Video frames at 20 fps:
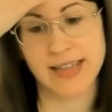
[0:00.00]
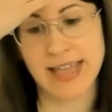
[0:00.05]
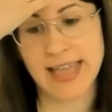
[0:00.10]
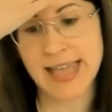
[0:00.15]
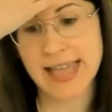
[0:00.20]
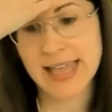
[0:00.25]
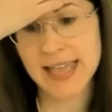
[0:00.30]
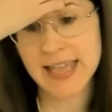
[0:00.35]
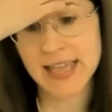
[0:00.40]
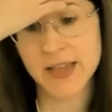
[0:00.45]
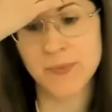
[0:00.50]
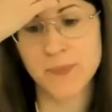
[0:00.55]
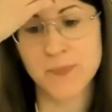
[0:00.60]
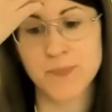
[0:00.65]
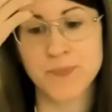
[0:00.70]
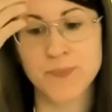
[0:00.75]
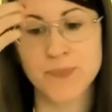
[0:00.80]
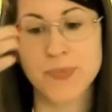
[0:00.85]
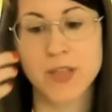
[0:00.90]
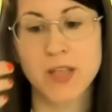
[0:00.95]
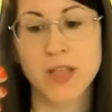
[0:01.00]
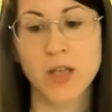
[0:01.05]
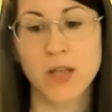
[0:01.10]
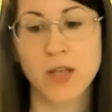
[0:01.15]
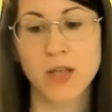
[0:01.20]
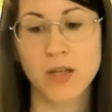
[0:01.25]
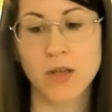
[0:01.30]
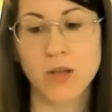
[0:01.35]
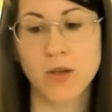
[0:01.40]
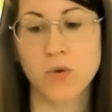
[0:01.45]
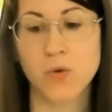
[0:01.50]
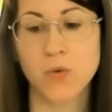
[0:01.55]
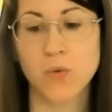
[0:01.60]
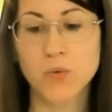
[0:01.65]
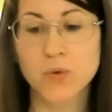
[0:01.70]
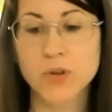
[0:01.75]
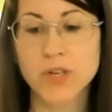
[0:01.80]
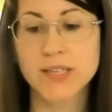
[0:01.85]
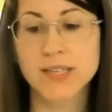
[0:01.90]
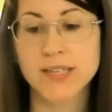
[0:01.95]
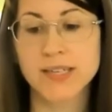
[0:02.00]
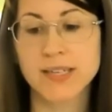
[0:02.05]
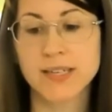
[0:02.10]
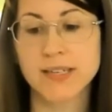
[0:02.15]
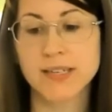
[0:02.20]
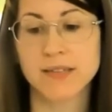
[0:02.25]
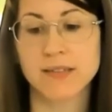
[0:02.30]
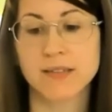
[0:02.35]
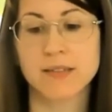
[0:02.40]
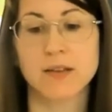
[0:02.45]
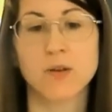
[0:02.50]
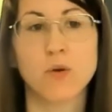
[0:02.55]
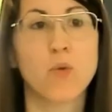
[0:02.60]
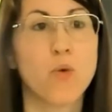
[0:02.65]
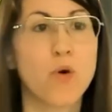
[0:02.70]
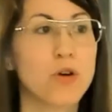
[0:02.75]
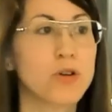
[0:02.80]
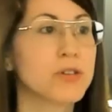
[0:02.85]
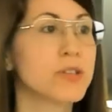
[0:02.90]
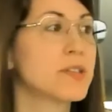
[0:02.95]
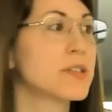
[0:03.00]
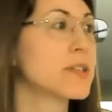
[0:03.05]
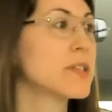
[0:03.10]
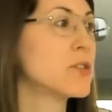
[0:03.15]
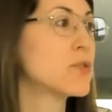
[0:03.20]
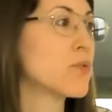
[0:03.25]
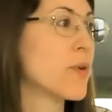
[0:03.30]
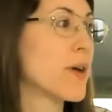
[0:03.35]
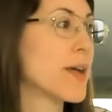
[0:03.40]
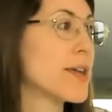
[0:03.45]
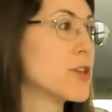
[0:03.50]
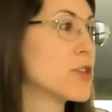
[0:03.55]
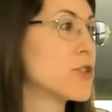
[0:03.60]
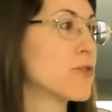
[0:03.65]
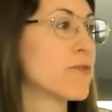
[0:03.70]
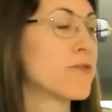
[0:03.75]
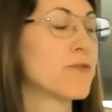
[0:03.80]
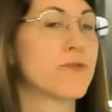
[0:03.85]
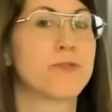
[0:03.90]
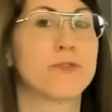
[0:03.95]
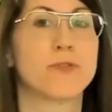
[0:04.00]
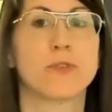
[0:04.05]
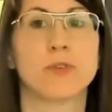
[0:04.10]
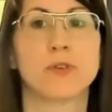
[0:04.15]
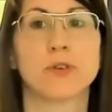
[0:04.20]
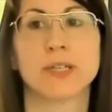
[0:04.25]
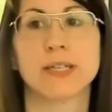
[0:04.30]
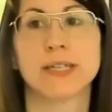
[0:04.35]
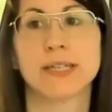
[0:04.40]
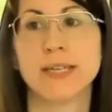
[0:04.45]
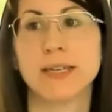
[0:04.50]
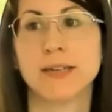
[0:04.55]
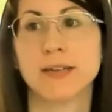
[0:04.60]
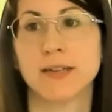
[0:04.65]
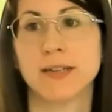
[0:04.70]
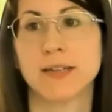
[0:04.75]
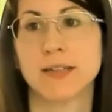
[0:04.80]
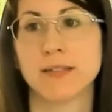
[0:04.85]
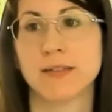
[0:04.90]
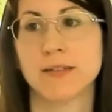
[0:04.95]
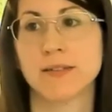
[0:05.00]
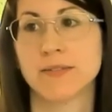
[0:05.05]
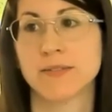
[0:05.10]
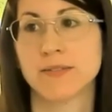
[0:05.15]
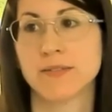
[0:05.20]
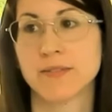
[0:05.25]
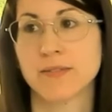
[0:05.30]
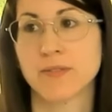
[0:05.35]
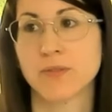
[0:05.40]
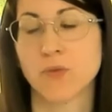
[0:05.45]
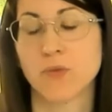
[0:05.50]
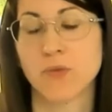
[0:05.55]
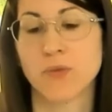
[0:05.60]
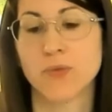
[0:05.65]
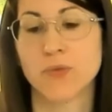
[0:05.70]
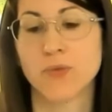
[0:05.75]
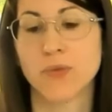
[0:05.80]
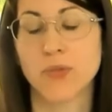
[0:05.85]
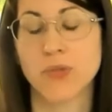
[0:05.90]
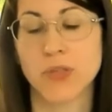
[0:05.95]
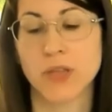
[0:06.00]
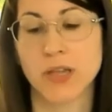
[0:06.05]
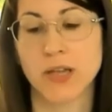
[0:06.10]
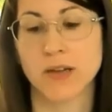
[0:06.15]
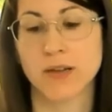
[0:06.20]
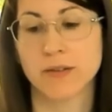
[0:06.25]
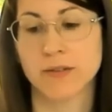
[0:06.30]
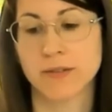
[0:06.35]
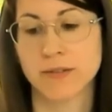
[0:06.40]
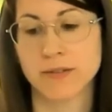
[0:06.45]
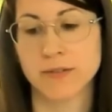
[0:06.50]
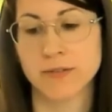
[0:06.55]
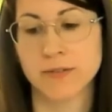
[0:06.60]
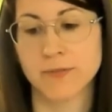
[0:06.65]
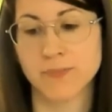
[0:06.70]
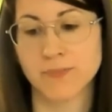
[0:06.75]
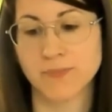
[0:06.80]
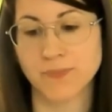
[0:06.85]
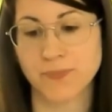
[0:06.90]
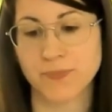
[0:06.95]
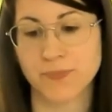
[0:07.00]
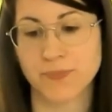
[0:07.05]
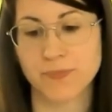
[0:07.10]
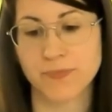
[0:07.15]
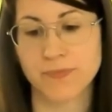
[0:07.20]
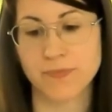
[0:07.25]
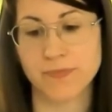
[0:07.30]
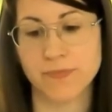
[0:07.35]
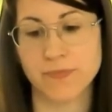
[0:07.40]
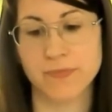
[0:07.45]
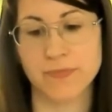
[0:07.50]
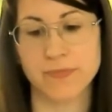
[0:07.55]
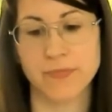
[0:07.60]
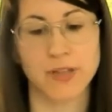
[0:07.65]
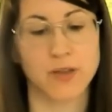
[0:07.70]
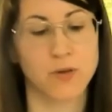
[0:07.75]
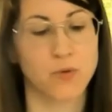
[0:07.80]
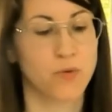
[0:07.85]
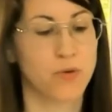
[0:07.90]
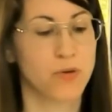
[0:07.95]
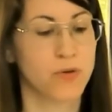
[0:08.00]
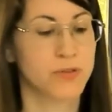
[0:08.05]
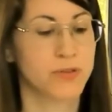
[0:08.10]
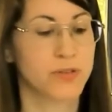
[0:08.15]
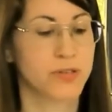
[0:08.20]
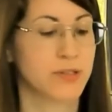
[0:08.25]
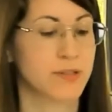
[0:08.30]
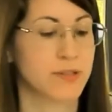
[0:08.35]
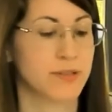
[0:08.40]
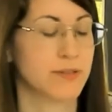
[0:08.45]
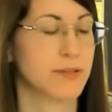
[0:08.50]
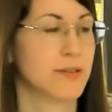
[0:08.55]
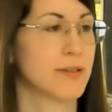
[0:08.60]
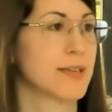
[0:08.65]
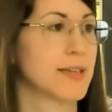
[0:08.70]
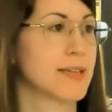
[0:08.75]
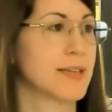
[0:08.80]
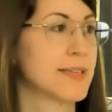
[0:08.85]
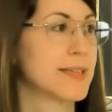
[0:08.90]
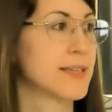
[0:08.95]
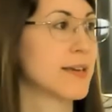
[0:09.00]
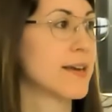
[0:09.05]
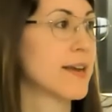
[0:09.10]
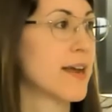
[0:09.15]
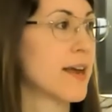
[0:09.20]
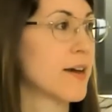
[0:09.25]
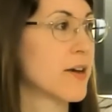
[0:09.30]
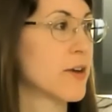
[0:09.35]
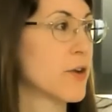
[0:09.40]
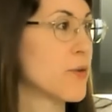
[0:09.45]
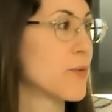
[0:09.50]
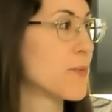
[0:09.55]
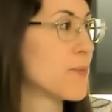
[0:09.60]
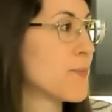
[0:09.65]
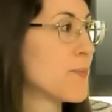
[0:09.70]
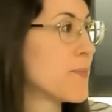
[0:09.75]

A. which is the worst situation for Sigrid? What do you think? The worst scenario.